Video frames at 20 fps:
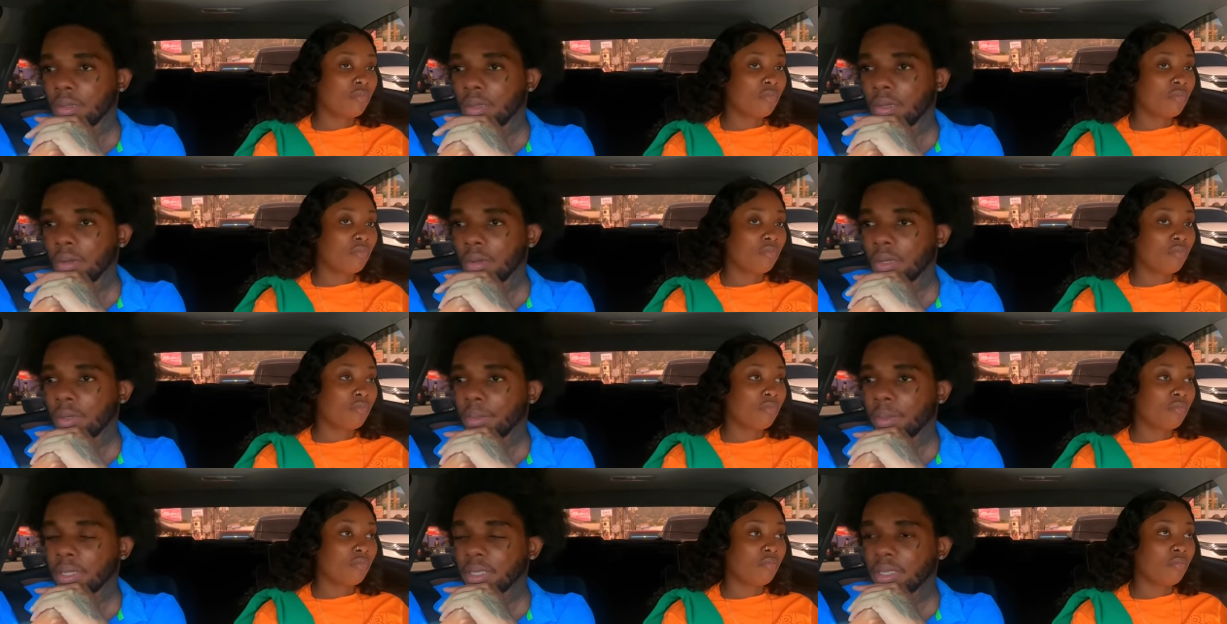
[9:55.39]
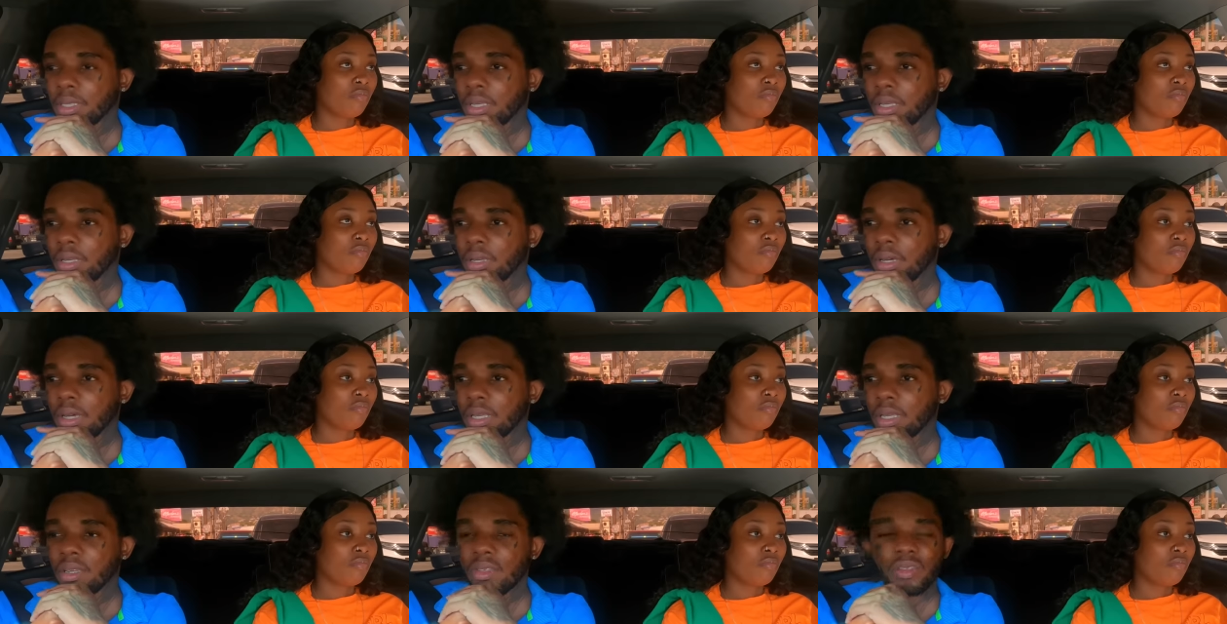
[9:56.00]
Speaker 1: Now what am I saying? You
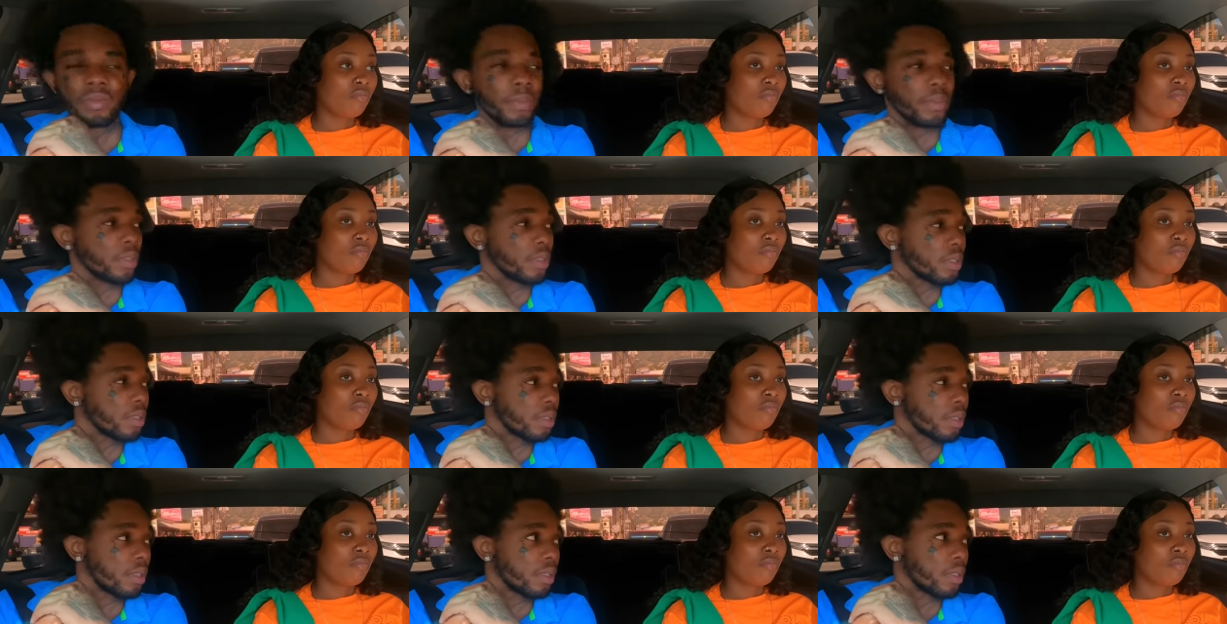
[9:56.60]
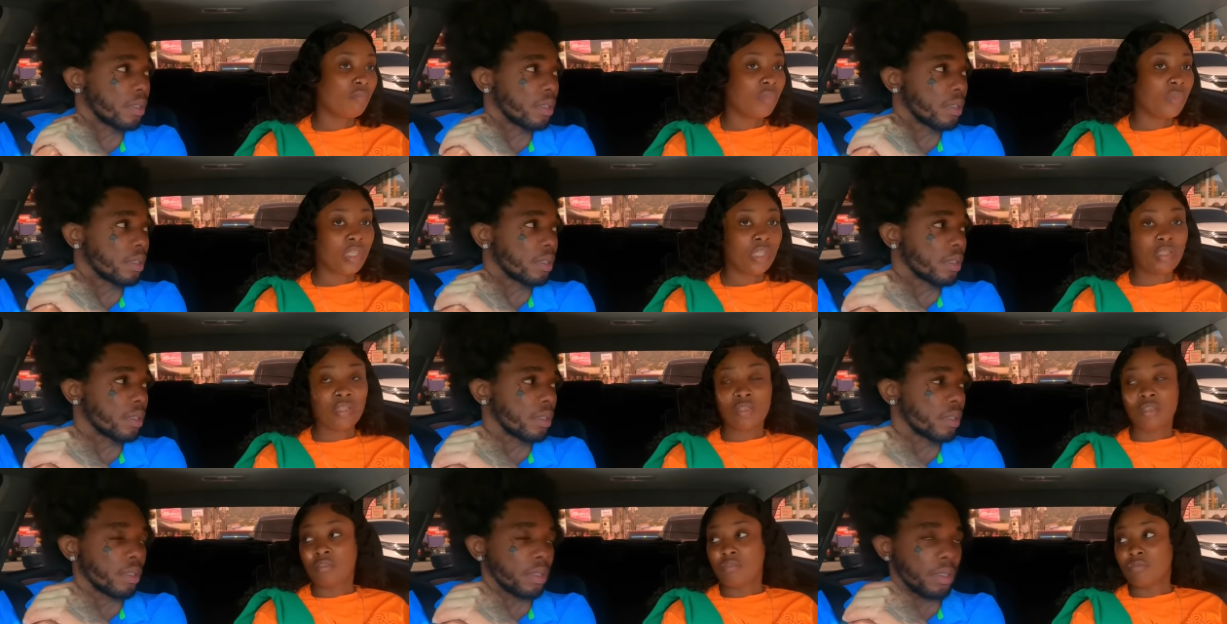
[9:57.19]
don't get so much?
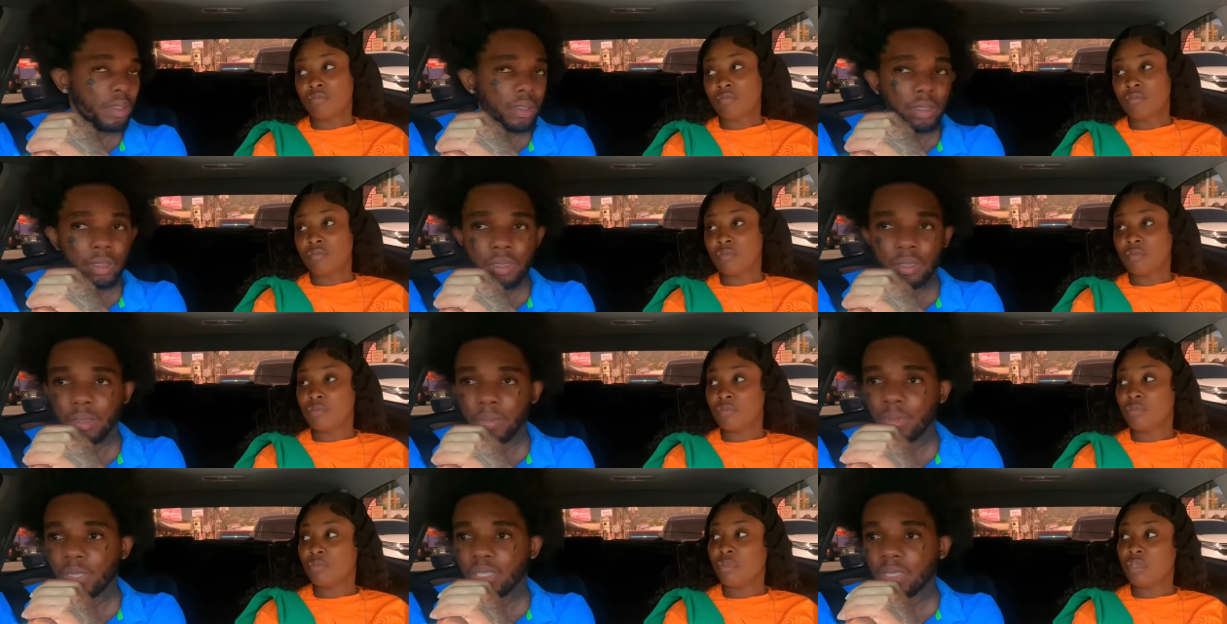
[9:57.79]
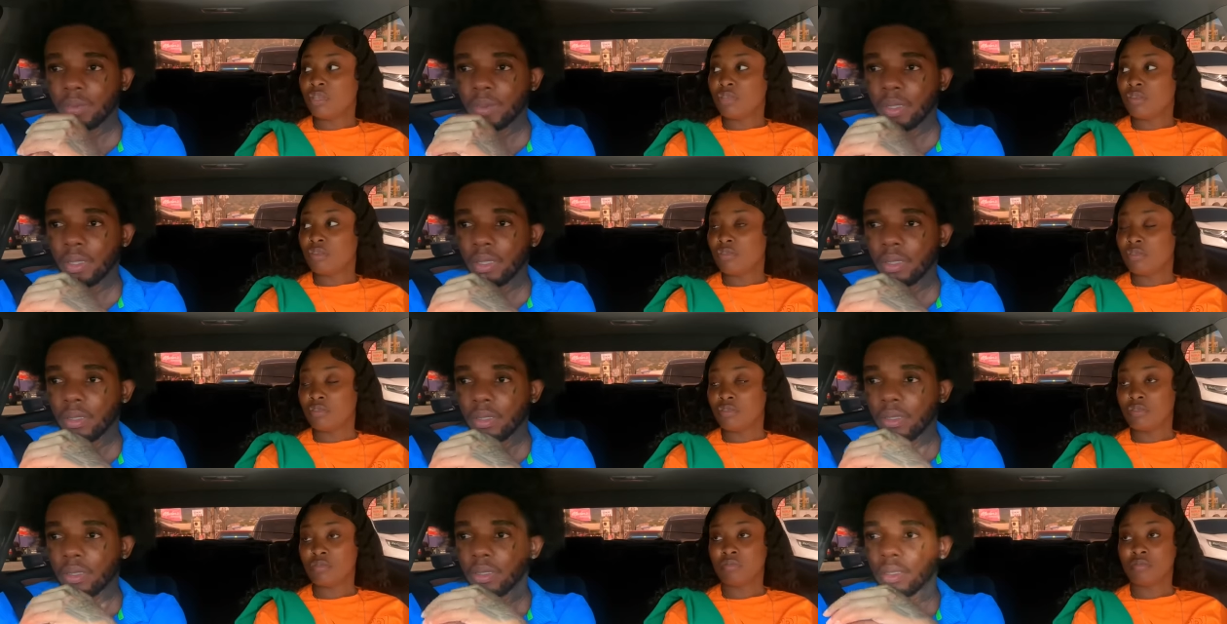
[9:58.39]
How much am I
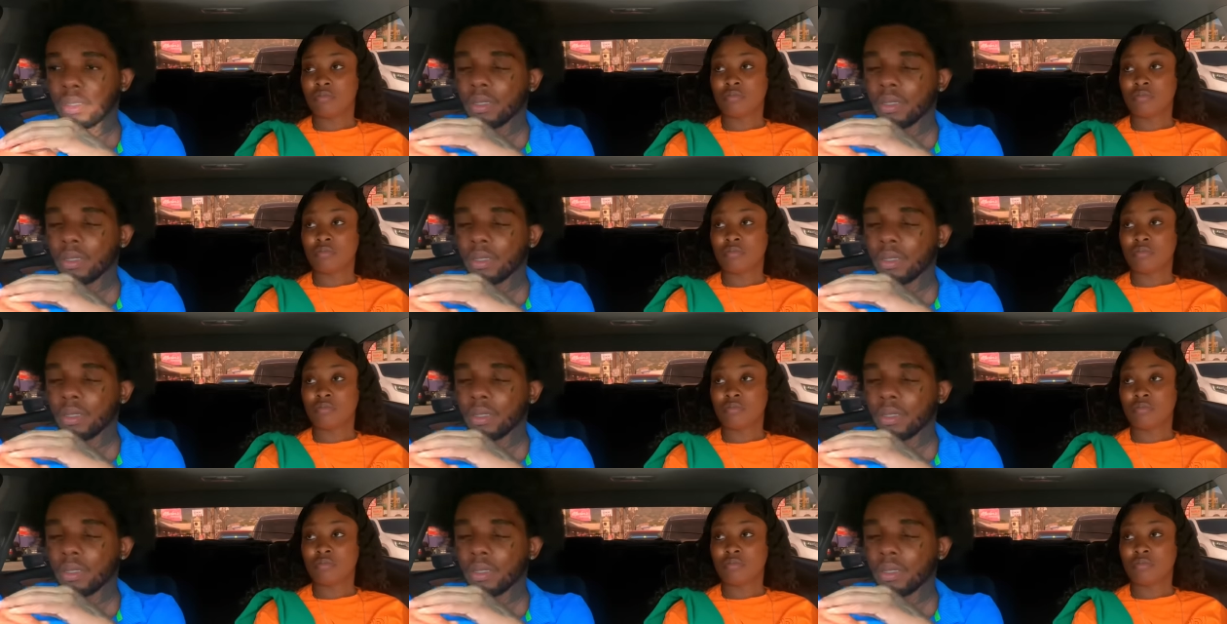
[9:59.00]
get?